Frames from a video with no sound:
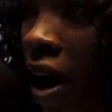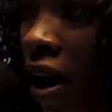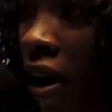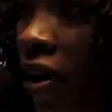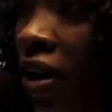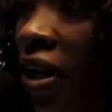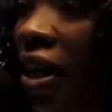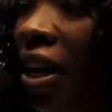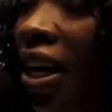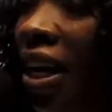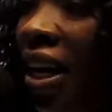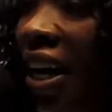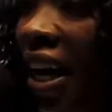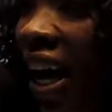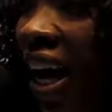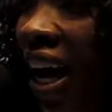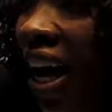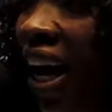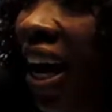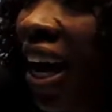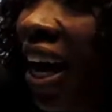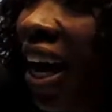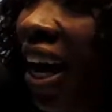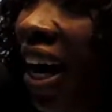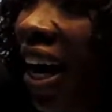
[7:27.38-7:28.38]
Yeah, I was
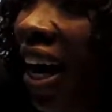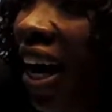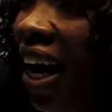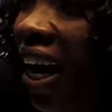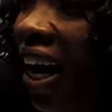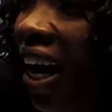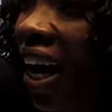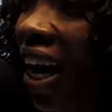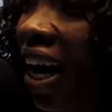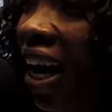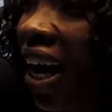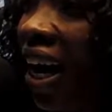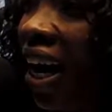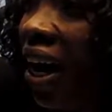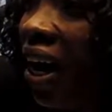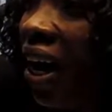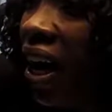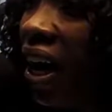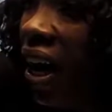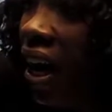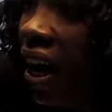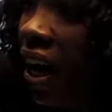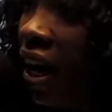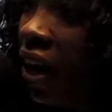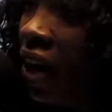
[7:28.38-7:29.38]
born in Mount Pleasant, or
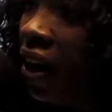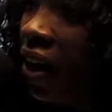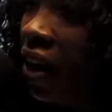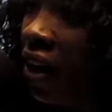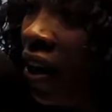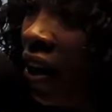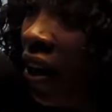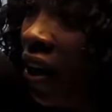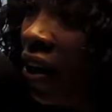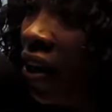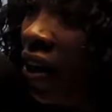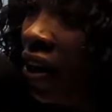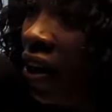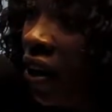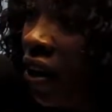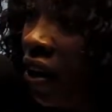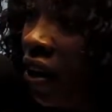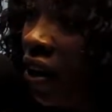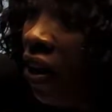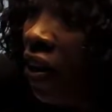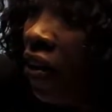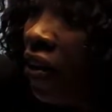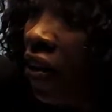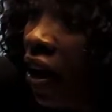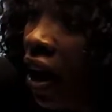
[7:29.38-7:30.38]
grew up in Mount Pleasant. Probably.